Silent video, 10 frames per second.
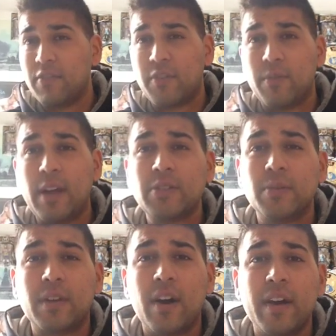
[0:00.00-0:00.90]
For
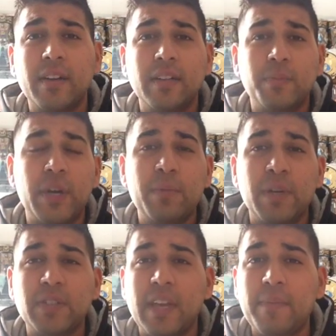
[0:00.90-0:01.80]
Wrestlecon, it's pretty
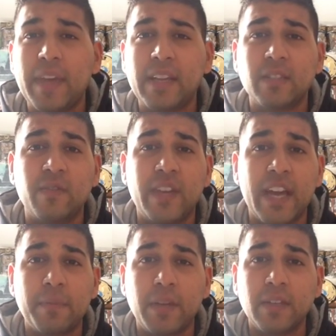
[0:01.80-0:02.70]
much same thing as the
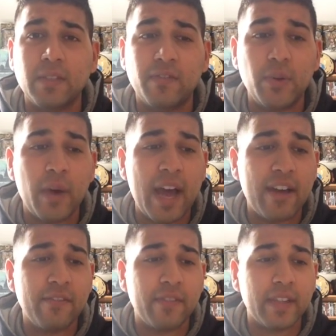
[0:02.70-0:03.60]
VIPs. If you
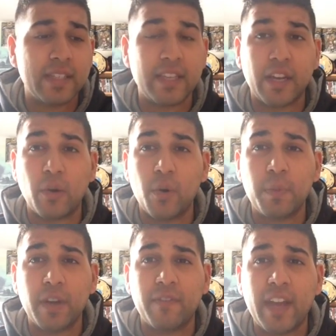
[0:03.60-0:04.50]
have, let's say, a
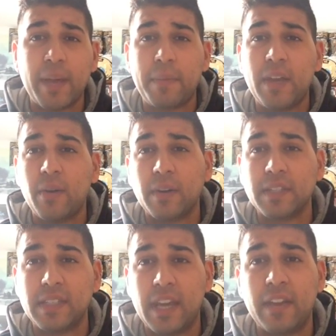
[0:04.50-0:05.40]
Goldberg VIP or a
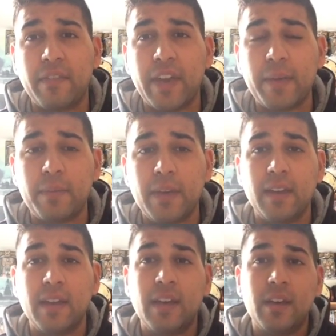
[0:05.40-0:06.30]
Sting VIP,
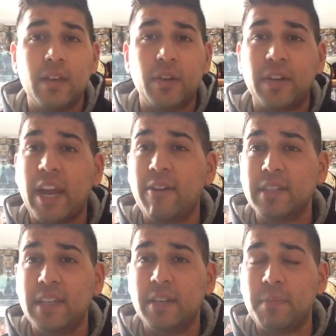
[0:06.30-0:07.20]
you're
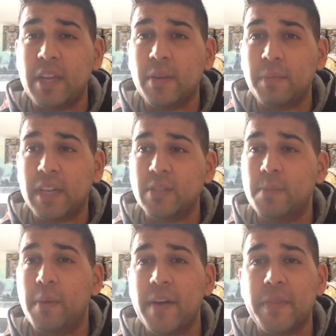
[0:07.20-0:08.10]
guaranteed to meet them because you
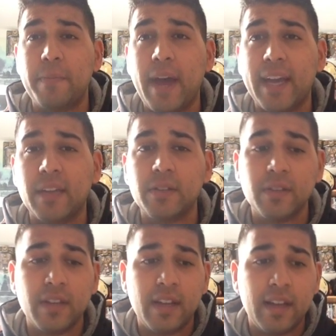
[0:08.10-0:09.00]
bought the
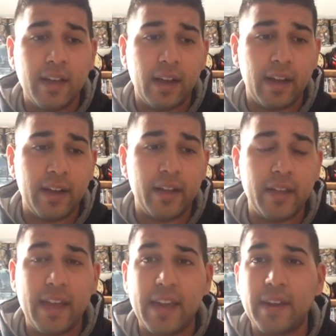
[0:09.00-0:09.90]
package.
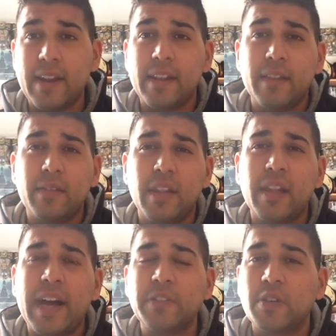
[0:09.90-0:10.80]
And the
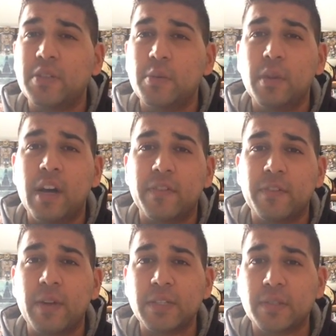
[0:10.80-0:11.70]
lines aren't too long
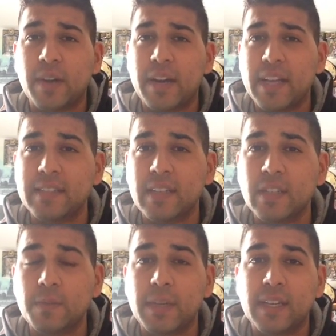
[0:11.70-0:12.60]
for Wrestlecon it
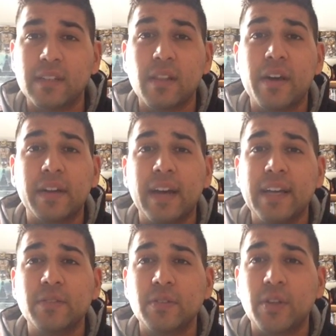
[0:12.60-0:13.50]
is, because a lot of
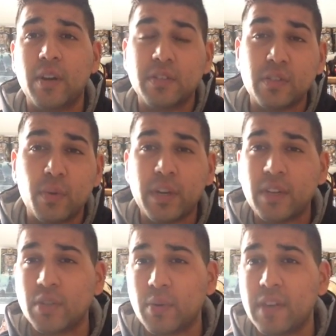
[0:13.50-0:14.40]
guys are charging 20
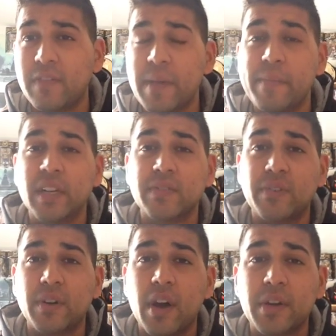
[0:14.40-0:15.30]
or 25 bucks
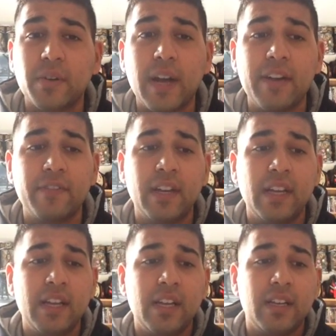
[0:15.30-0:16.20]
for an autograph.
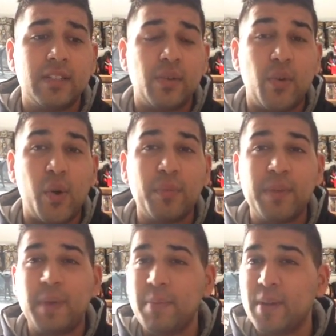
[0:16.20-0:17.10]
So normally
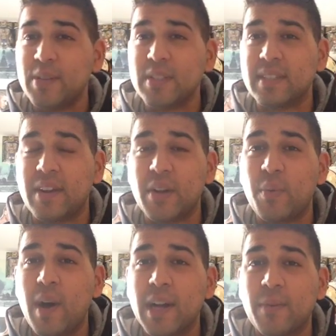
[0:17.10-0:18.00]
people are just there to
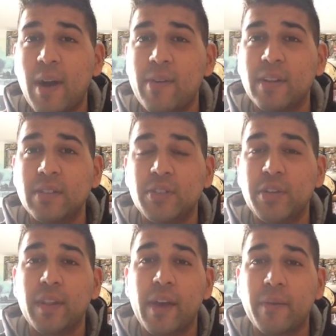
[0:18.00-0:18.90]
walk around and
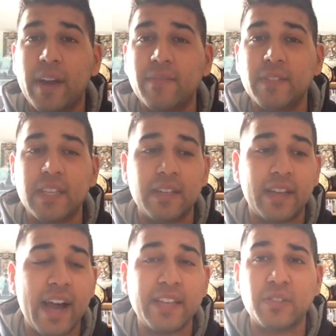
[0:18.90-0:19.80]
chill out. I've seen
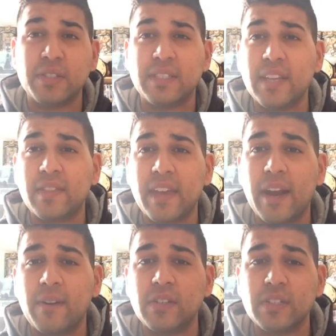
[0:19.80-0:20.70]
guys just sit
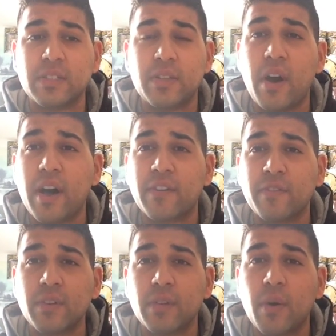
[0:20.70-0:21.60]
there and just talk
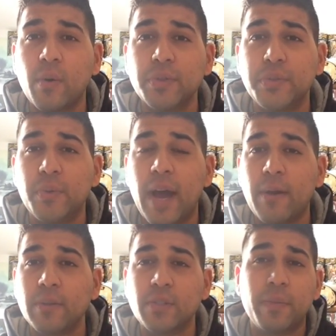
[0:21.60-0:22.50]
for the whole 2
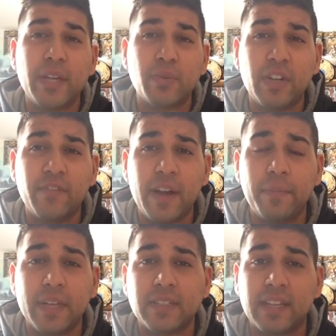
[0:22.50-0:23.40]
hours. You pay 25
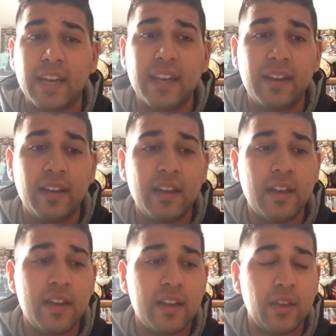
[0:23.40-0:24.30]
bucks to get in,
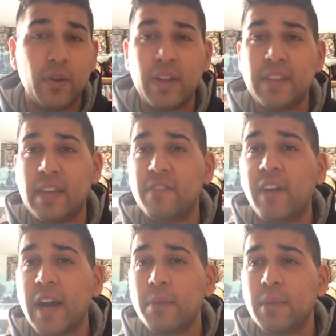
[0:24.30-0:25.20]
you're in the
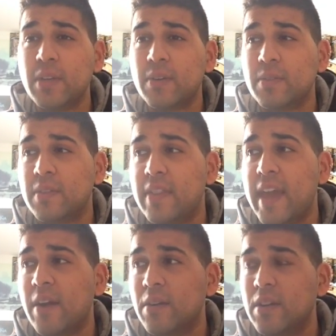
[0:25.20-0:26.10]
environment, you're
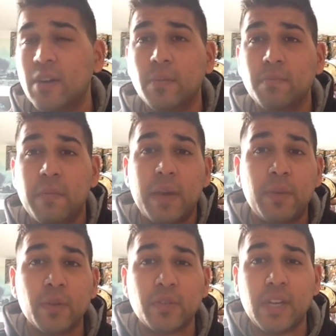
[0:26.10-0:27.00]
there, you know,
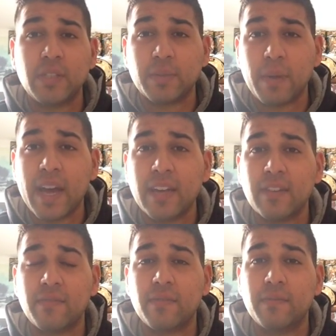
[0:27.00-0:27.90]
maybe you'll change your
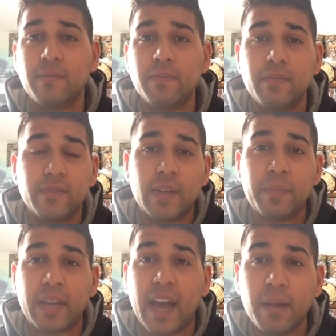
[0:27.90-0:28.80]
mind if
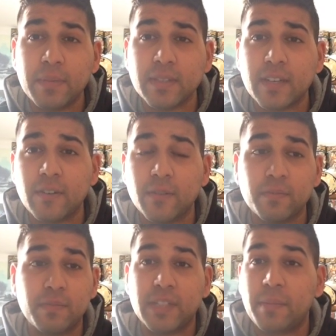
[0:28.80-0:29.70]
something happens, I don't know.
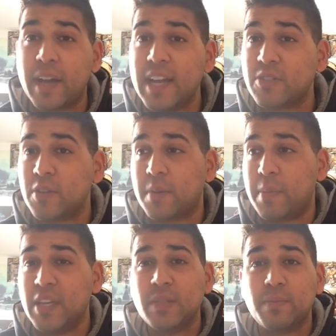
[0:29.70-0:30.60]
Some guys took
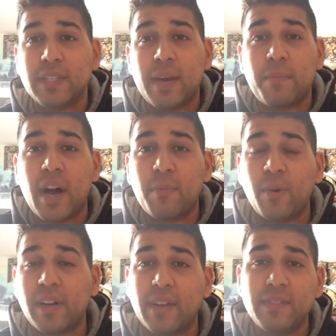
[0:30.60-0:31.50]
piss beside Bob
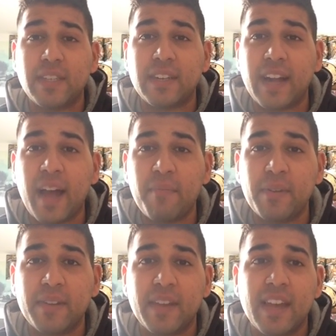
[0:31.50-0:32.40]
Orton, I've seen it
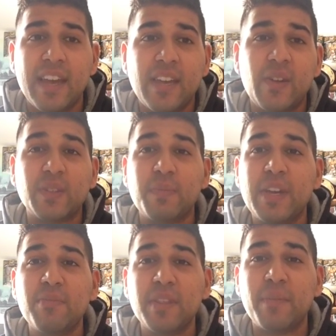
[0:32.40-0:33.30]
happen. Like, you just
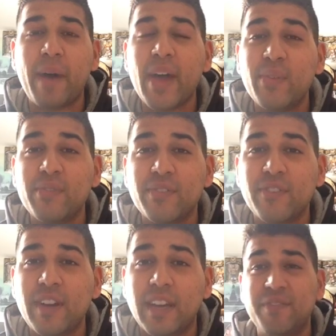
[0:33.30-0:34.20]
meet him in the bathroom for
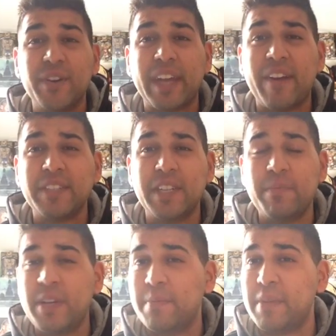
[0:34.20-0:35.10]
free. If you're guaranteed to
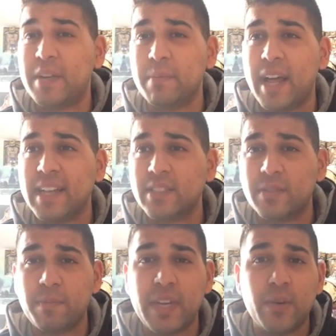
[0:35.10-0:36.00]
meet him last.
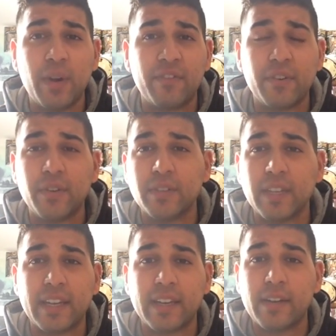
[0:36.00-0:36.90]
Meet whoever is
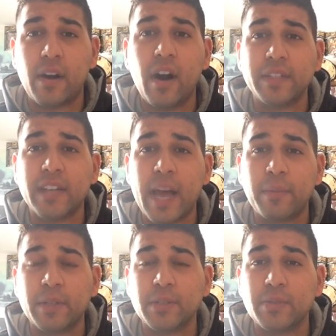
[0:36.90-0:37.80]
like on
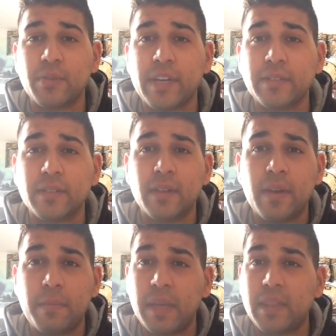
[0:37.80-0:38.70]
time constraints,
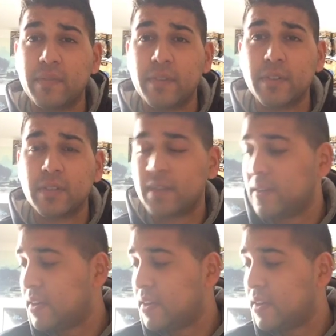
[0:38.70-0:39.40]
meet them first.